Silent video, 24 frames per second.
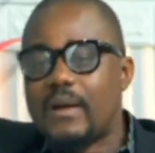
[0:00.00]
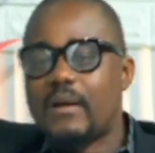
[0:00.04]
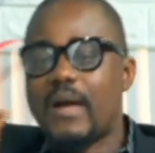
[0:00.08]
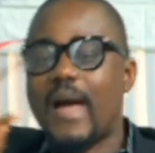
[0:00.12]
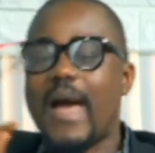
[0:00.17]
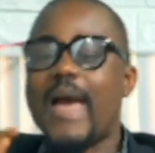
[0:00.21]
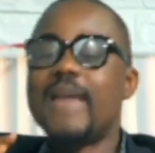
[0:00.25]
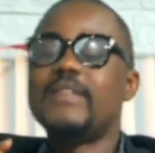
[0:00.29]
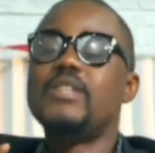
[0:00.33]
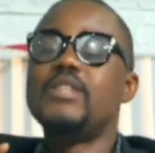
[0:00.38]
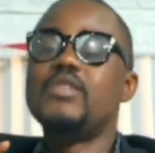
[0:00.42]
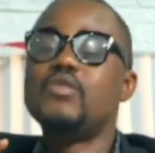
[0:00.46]

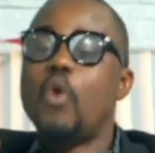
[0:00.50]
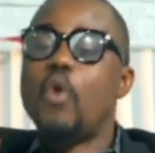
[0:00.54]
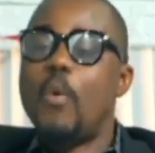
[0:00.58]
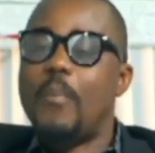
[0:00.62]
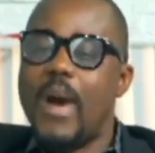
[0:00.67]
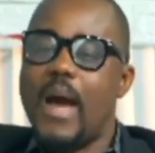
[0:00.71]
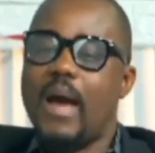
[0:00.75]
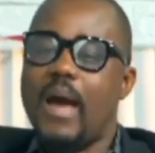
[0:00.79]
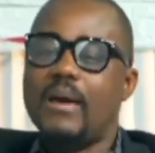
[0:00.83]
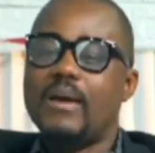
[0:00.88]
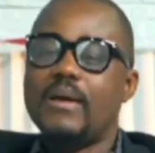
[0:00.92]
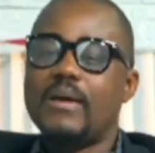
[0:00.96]
ID
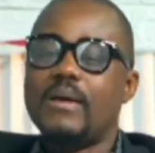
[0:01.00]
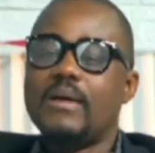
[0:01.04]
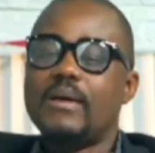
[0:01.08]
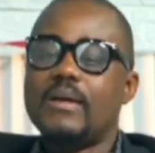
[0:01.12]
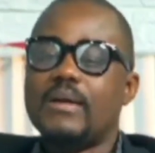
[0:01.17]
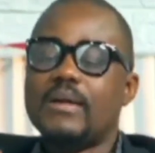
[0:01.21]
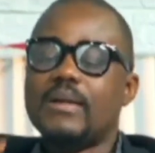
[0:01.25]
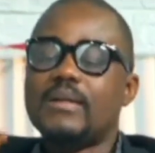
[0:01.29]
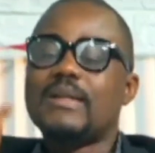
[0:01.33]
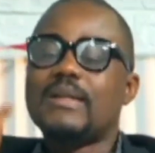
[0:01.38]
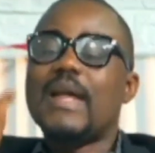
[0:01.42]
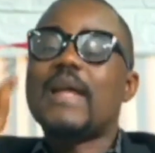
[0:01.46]
number.
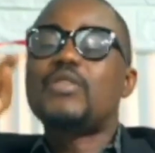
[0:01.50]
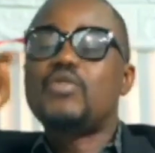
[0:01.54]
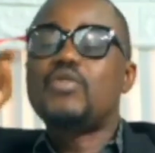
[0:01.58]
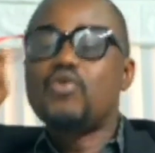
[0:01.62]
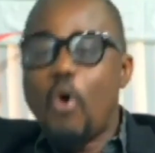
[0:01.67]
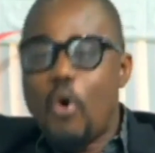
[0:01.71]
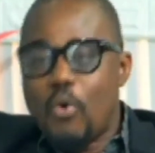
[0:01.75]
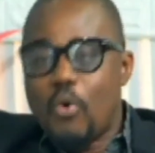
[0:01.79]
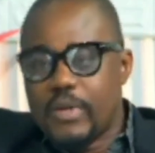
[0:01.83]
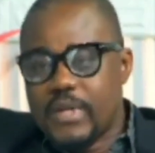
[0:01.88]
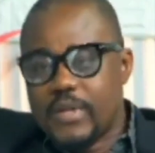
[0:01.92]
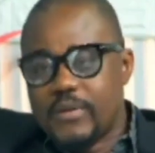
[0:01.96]
That's
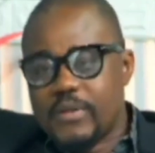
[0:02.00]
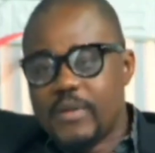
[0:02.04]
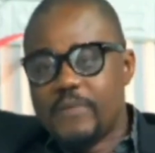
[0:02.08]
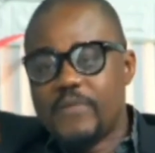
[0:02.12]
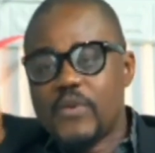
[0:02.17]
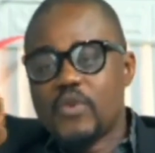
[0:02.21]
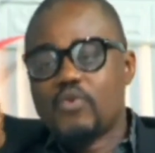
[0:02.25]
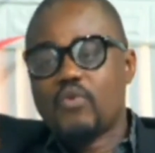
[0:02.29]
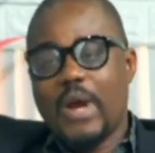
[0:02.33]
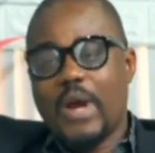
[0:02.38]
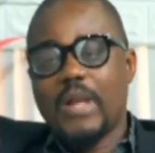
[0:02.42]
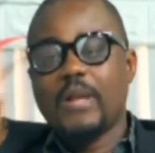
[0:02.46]
your
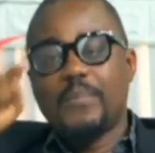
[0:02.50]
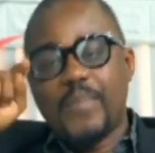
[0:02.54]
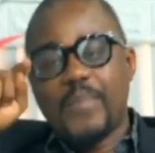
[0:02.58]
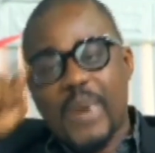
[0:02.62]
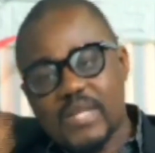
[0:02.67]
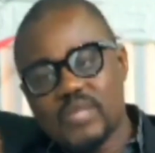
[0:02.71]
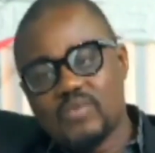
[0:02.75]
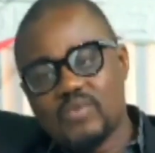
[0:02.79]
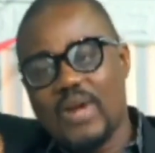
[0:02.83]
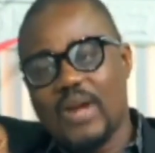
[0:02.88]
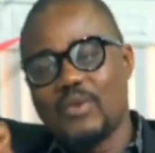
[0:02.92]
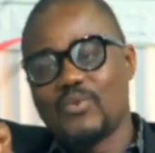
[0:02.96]
individual
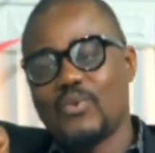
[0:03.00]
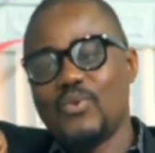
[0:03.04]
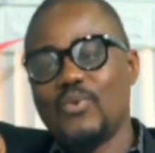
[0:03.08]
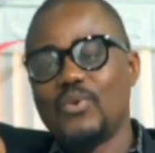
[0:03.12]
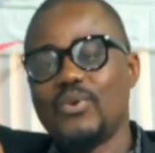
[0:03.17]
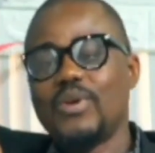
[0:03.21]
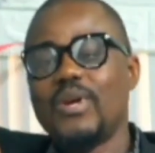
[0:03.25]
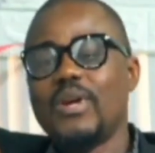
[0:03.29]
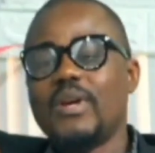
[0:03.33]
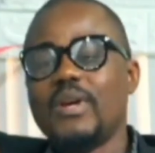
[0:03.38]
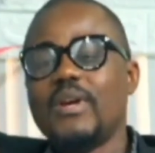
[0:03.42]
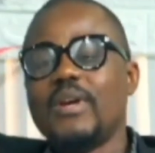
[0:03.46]
personal
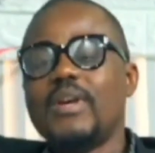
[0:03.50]
code.